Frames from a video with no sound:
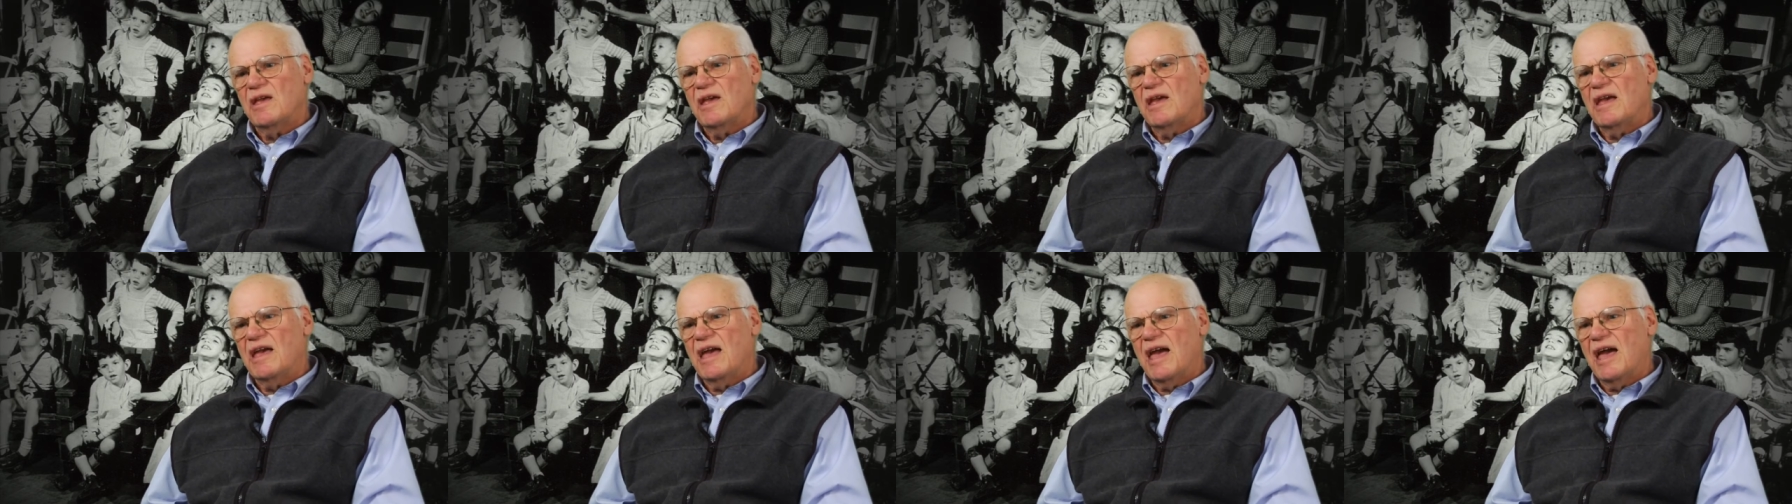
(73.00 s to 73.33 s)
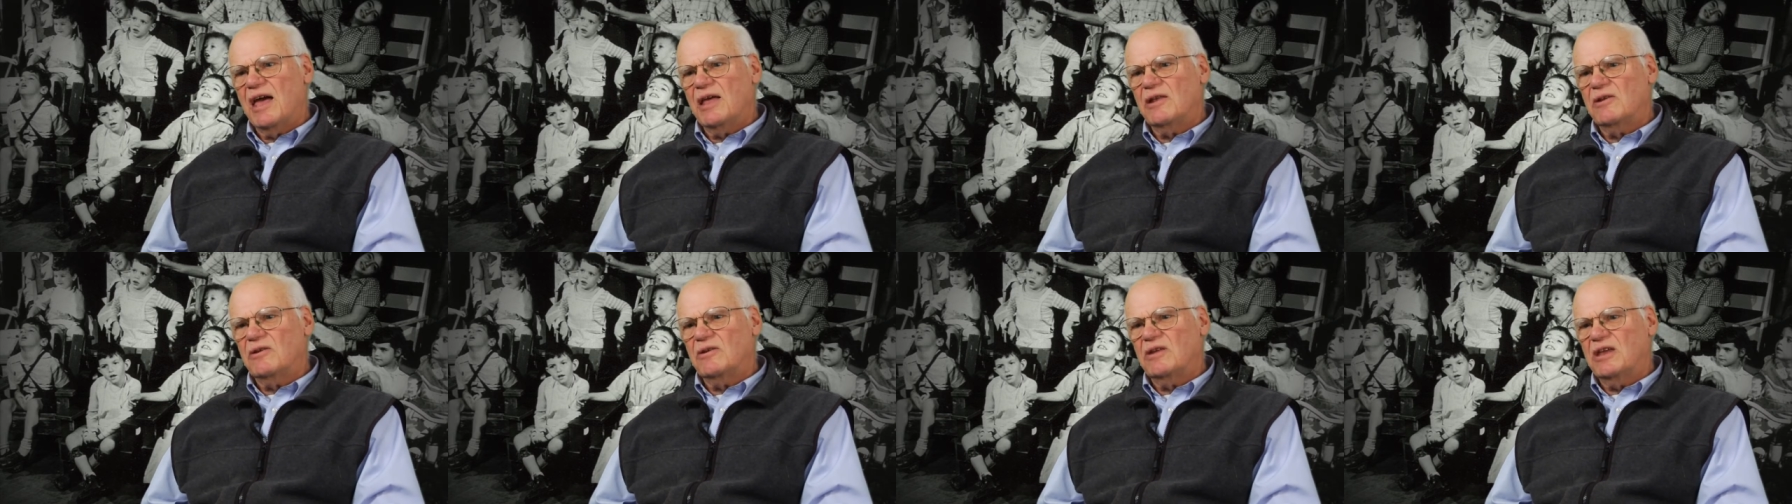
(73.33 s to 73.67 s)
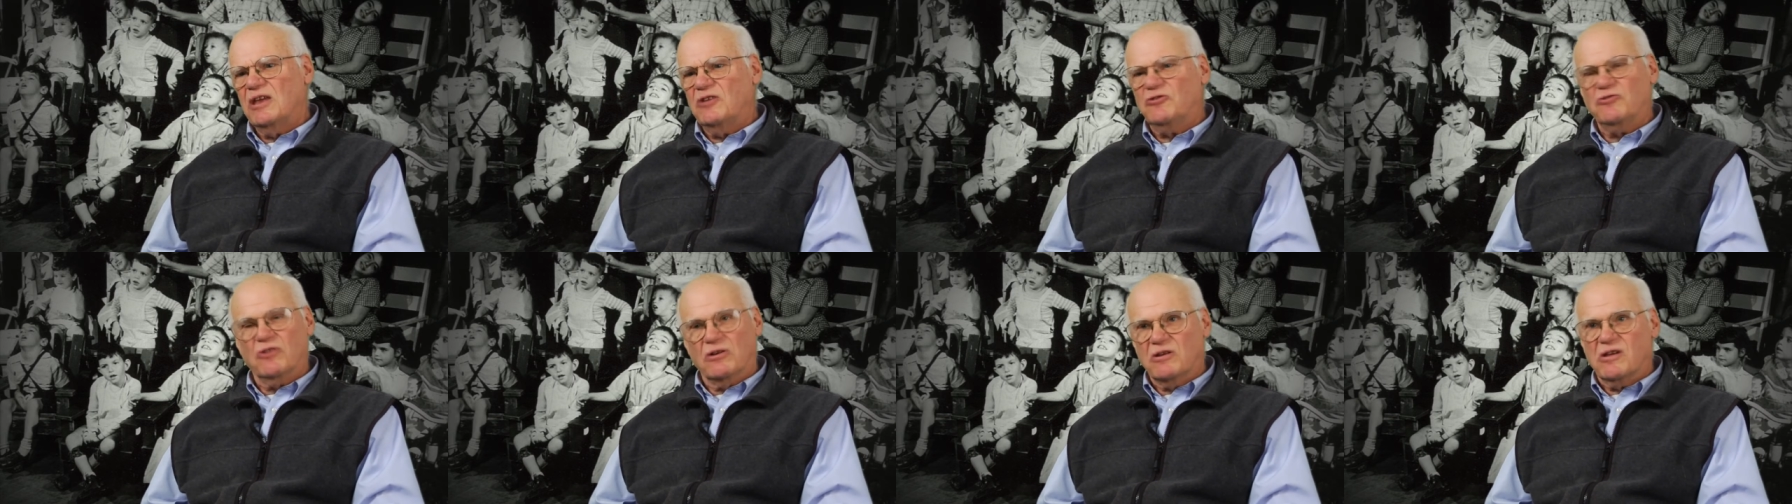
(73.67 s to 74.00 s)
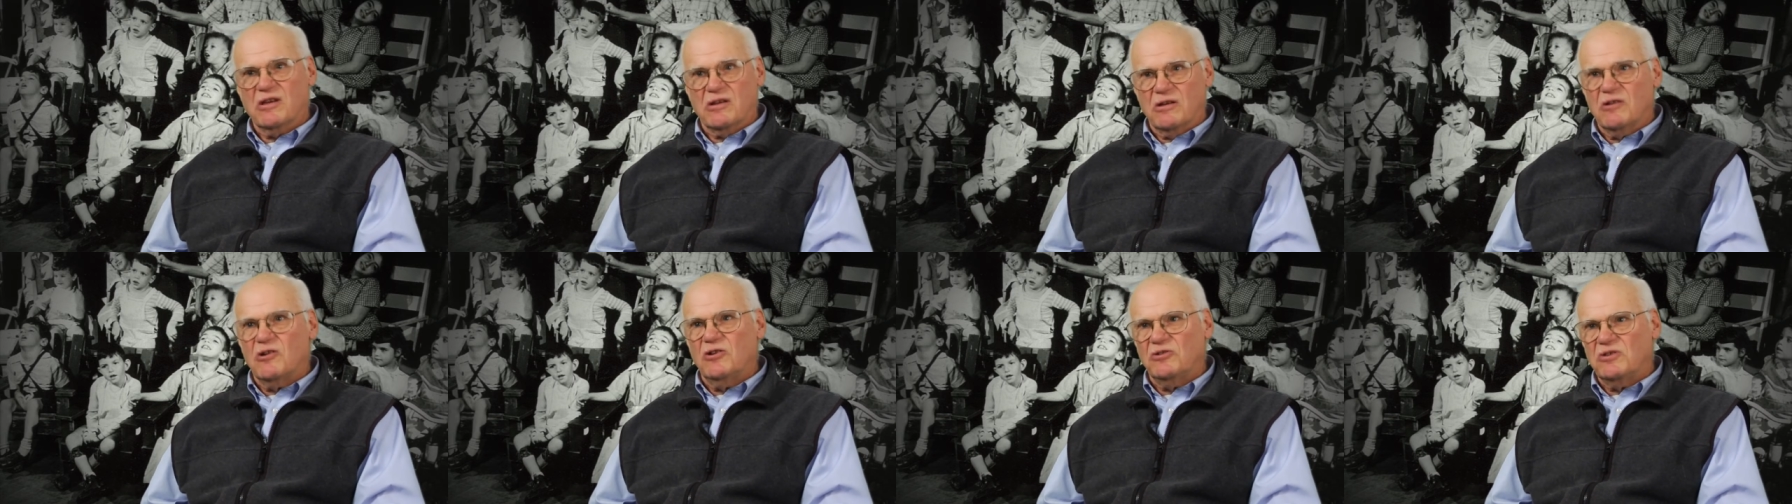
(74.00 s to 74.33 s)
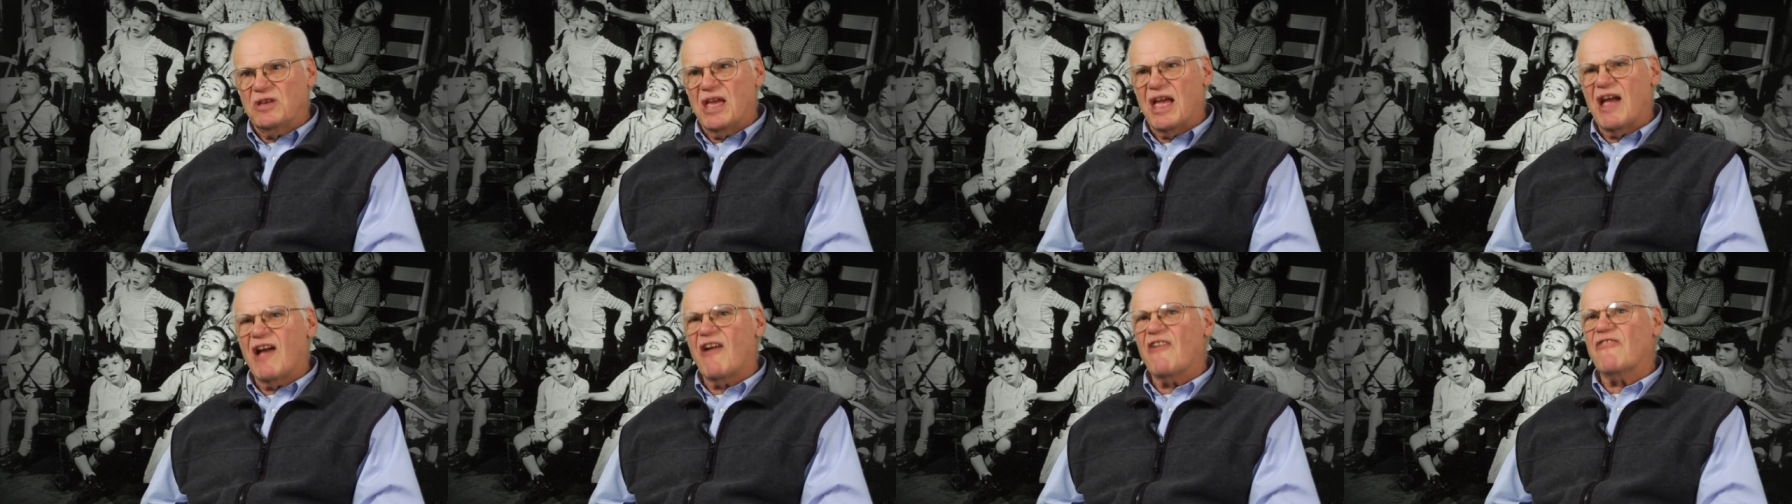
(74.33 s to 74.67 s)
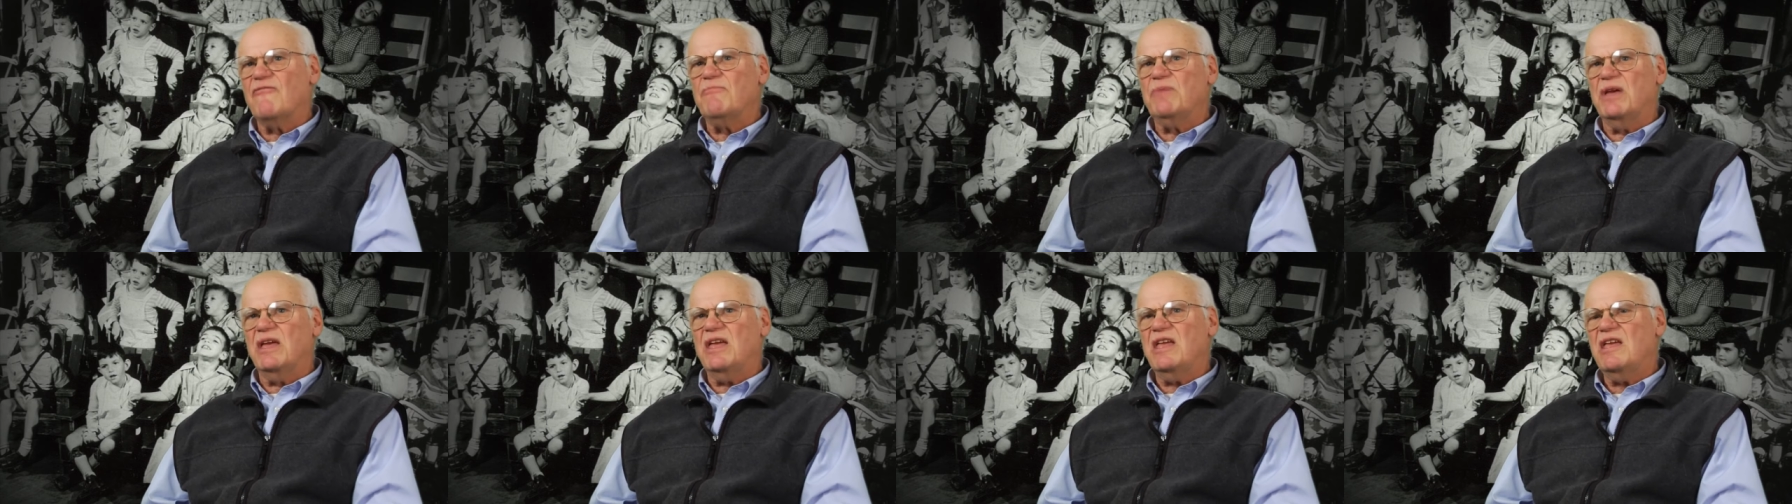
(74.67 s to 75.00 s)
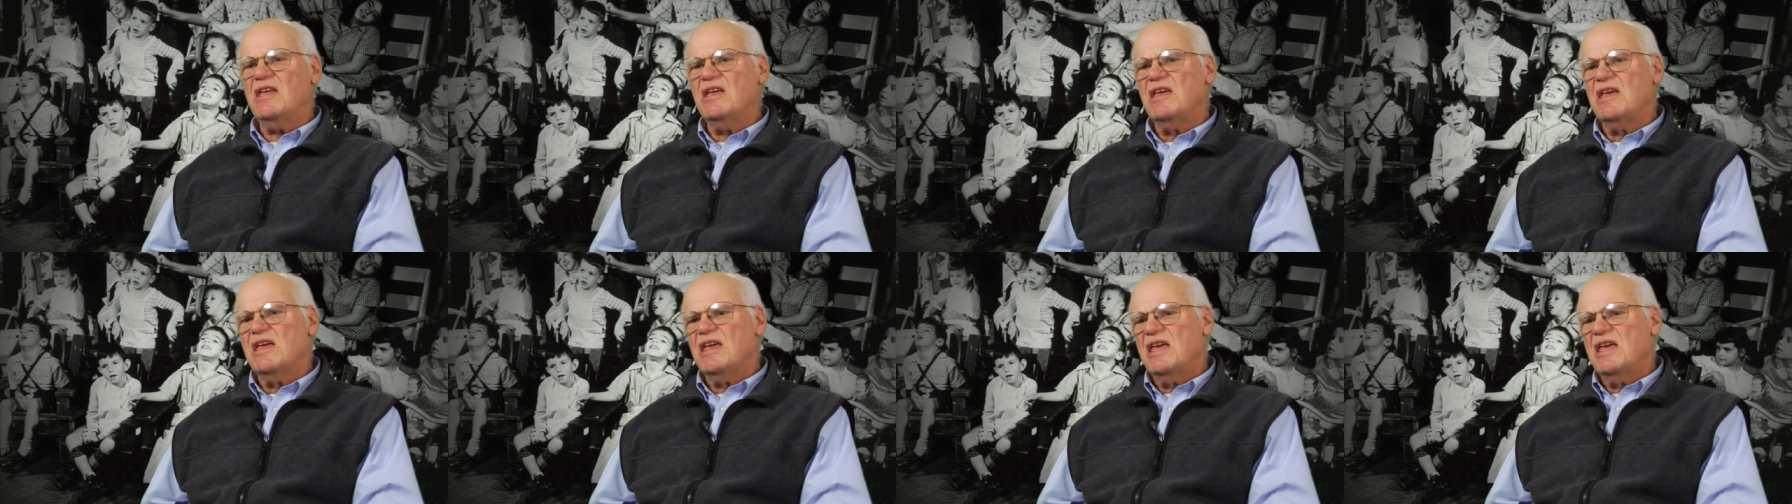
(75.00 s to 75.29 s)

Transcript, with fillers: and he took good care of me.